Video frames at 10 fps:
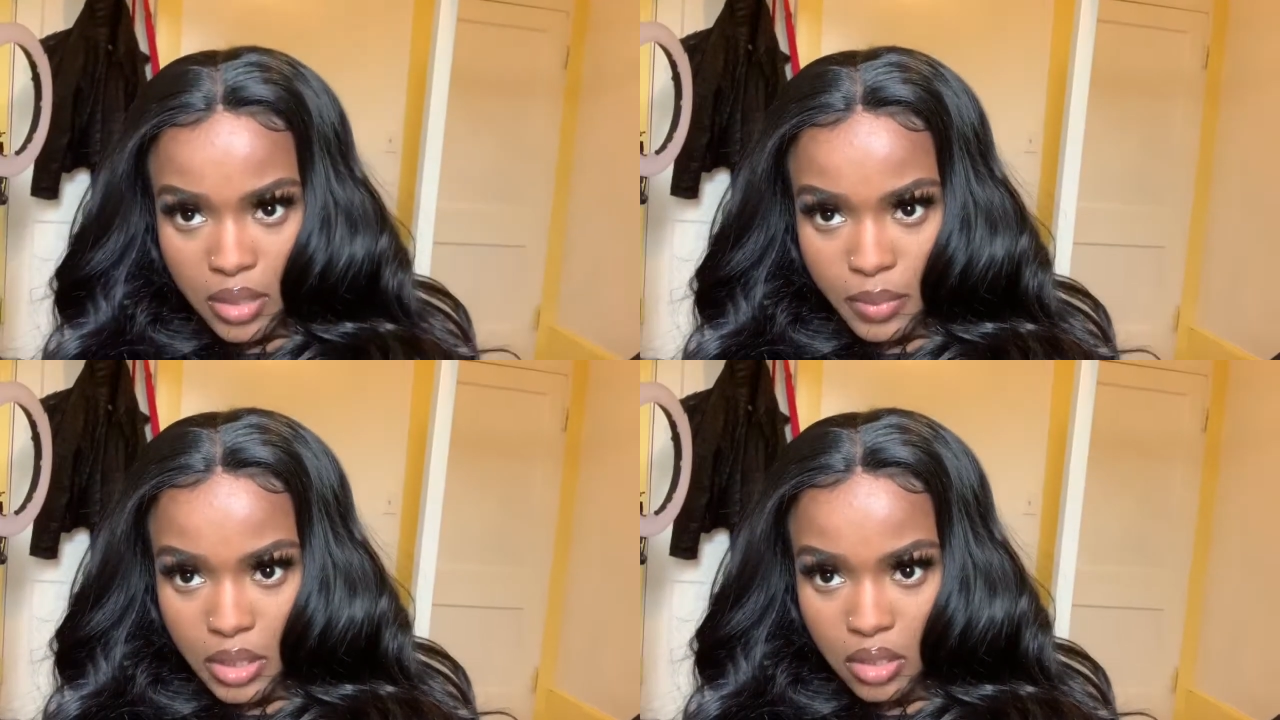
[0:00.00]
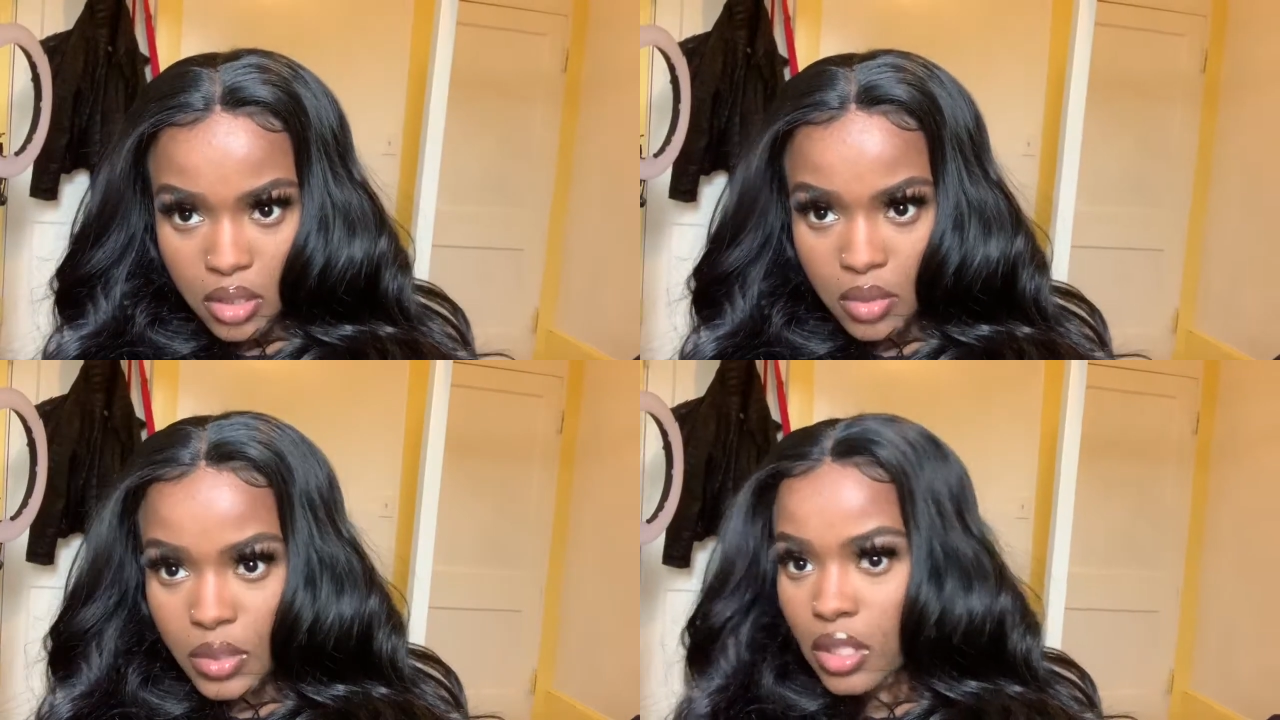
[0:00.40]
But this
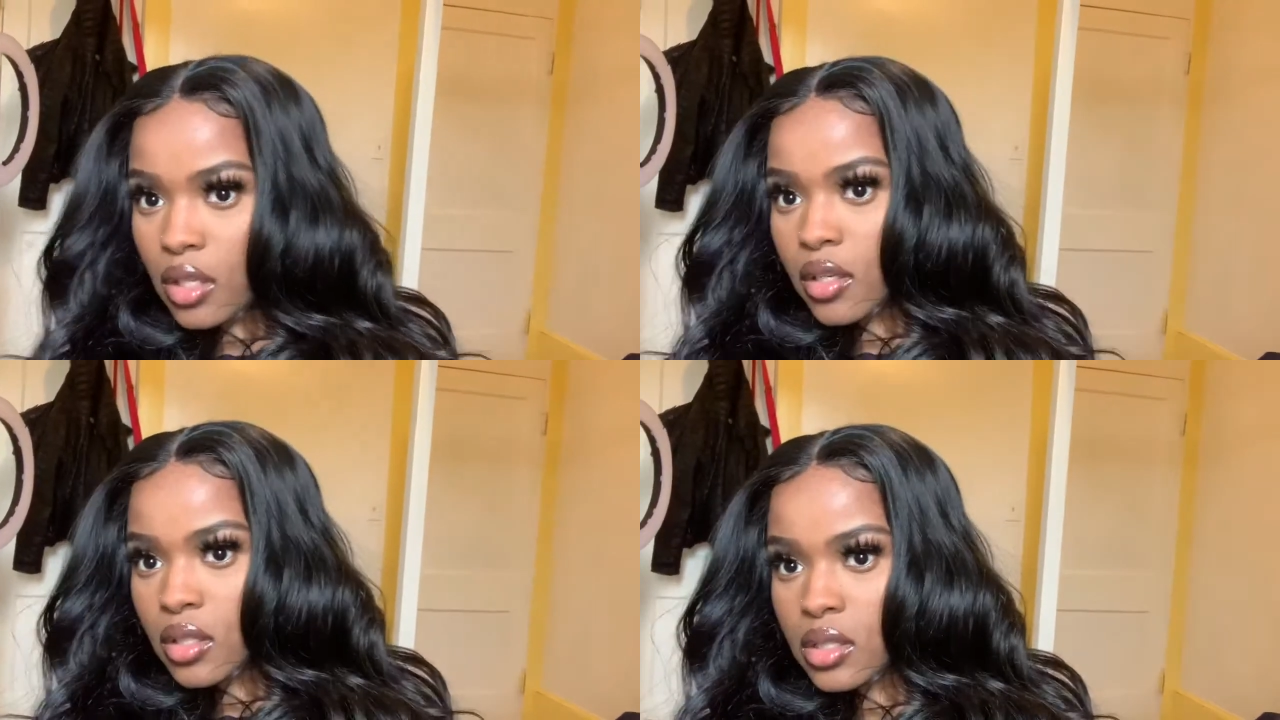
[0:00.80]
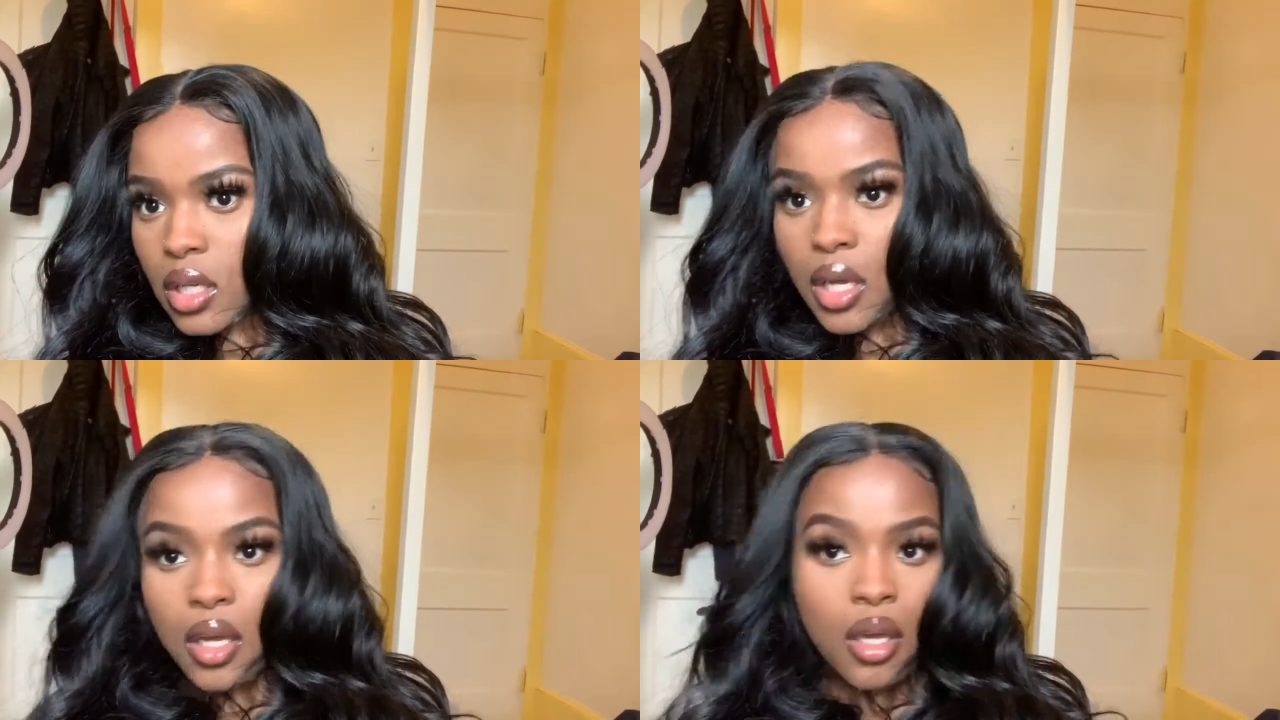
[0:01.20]
is what the hair looks
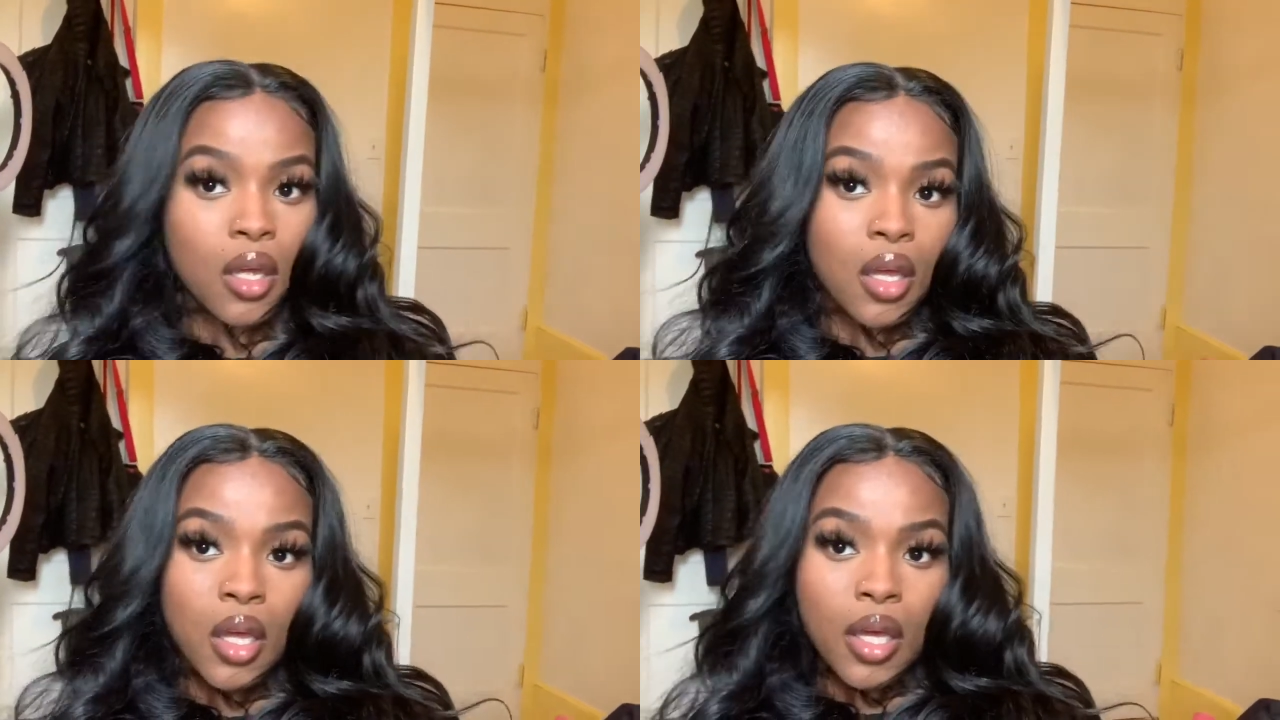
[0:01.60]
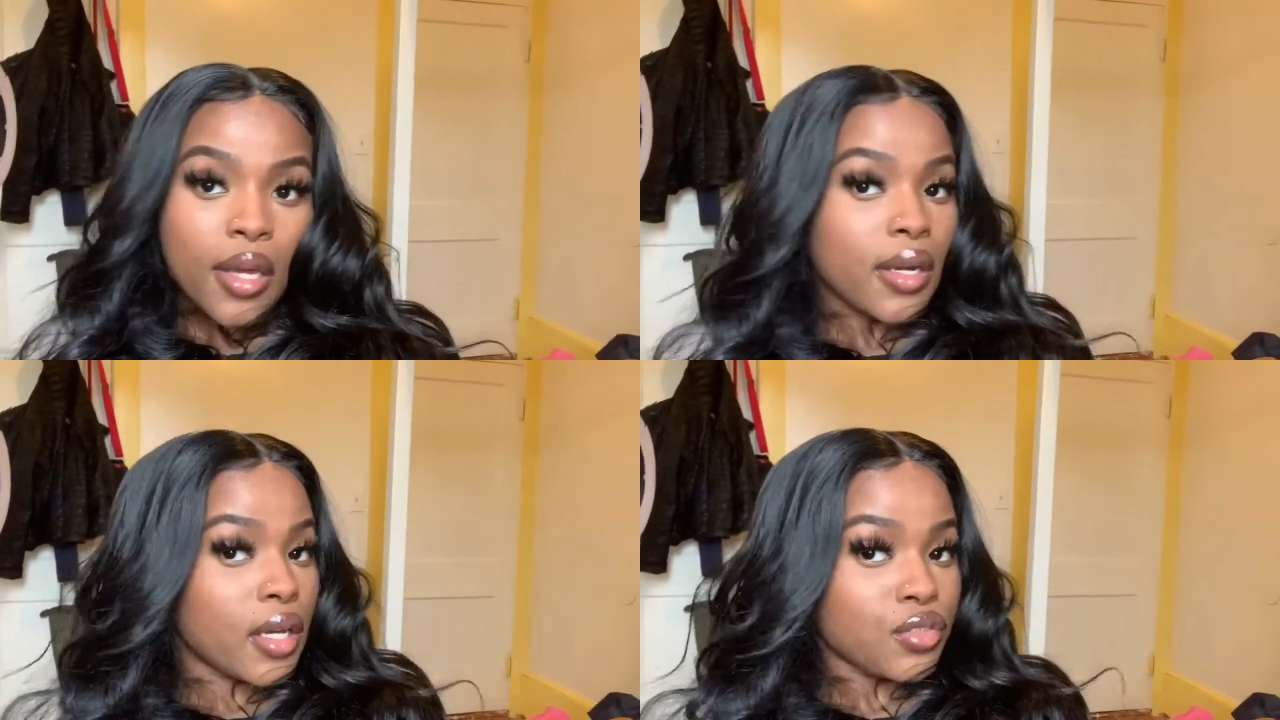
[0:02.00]
like
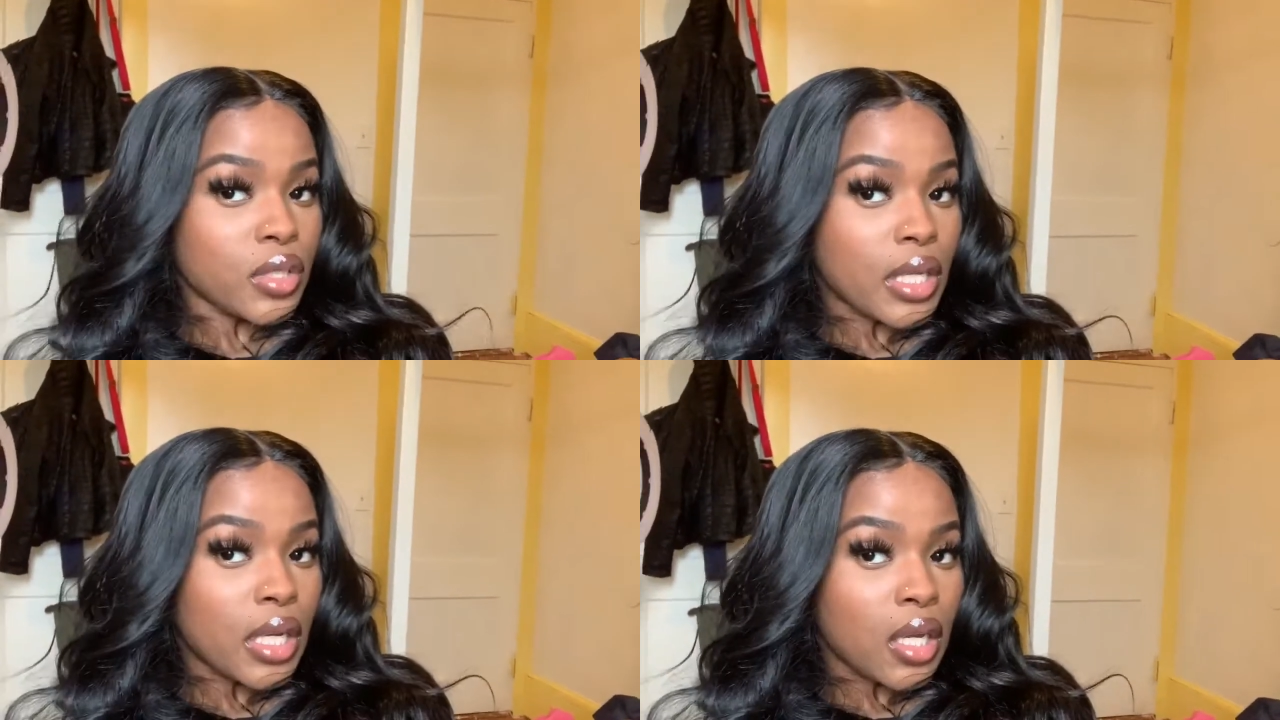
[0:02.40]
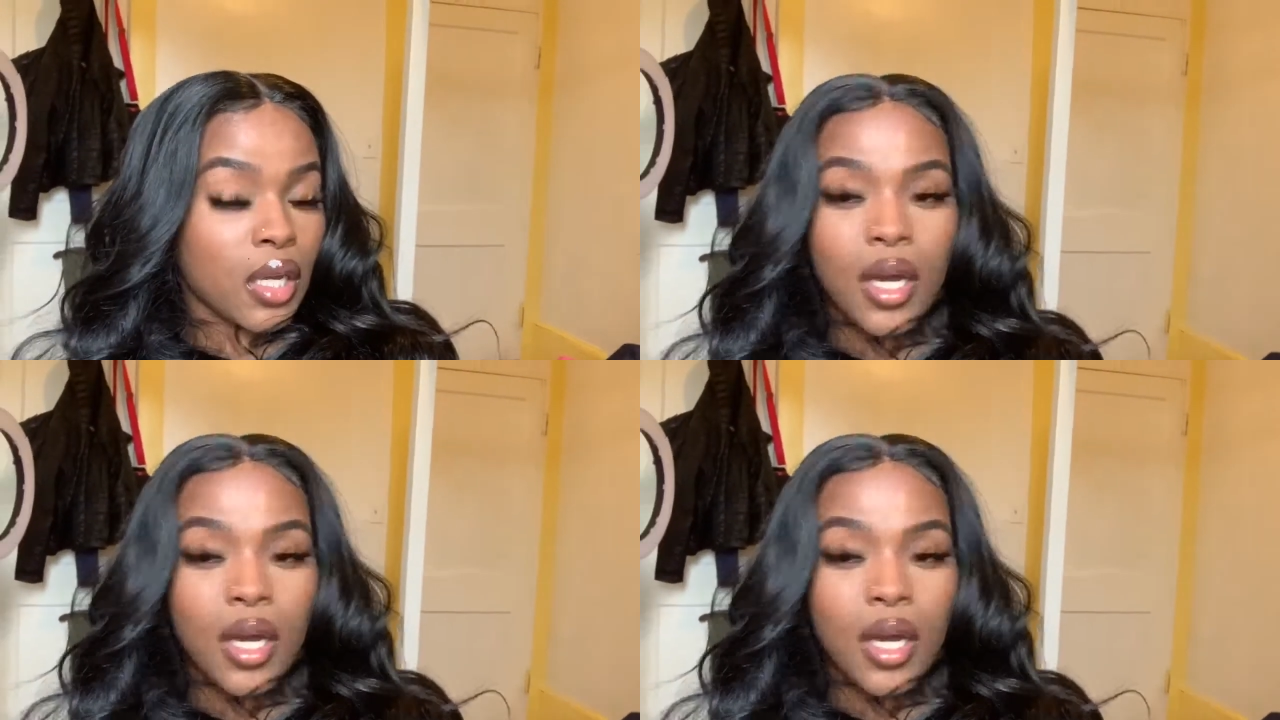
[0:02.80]
in natural lighting.